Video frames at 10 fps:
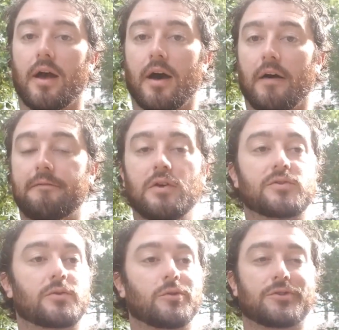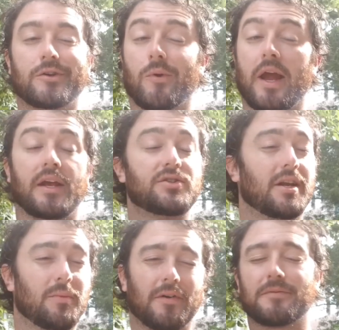field schools can range
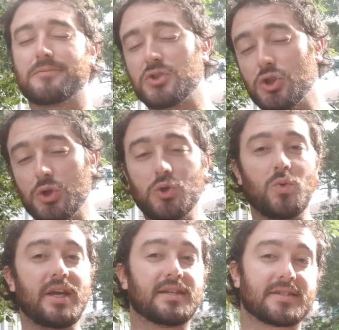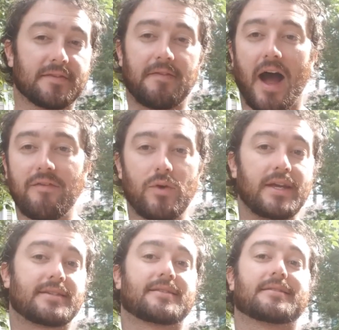anywhere from 2 weeks to 5
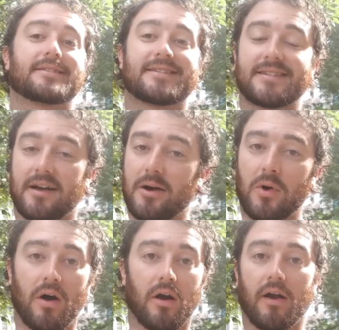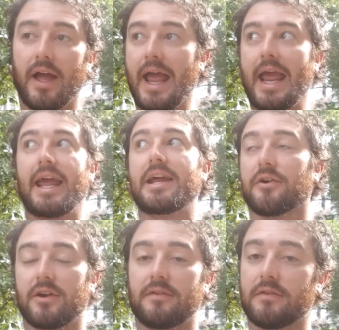weeks. Some are 8
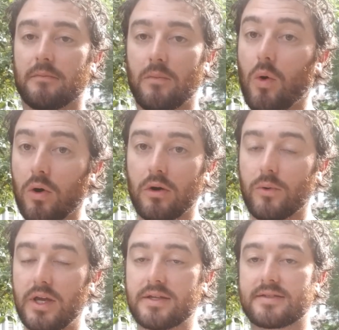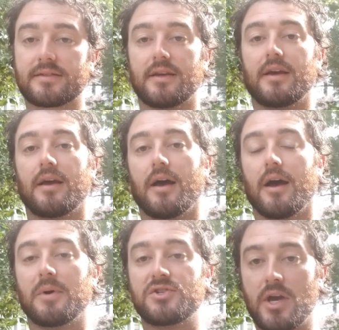or even more weeks.
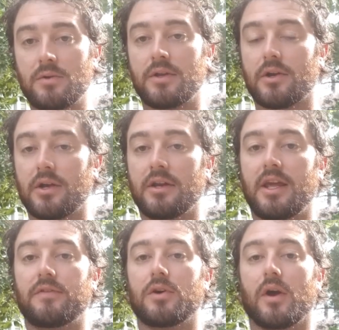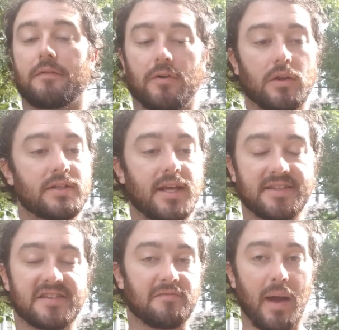But generally they're going to give you a full
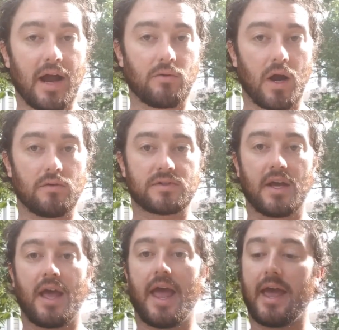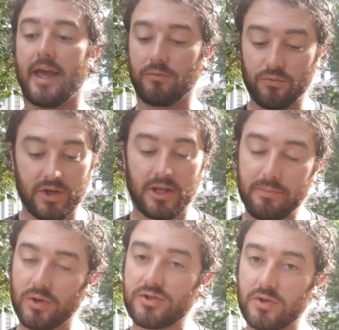intensive background and really
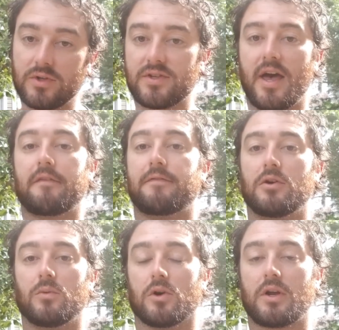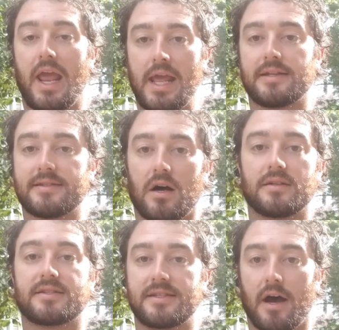put you into that field work, hands-on
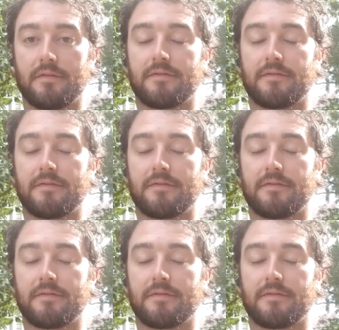stuff.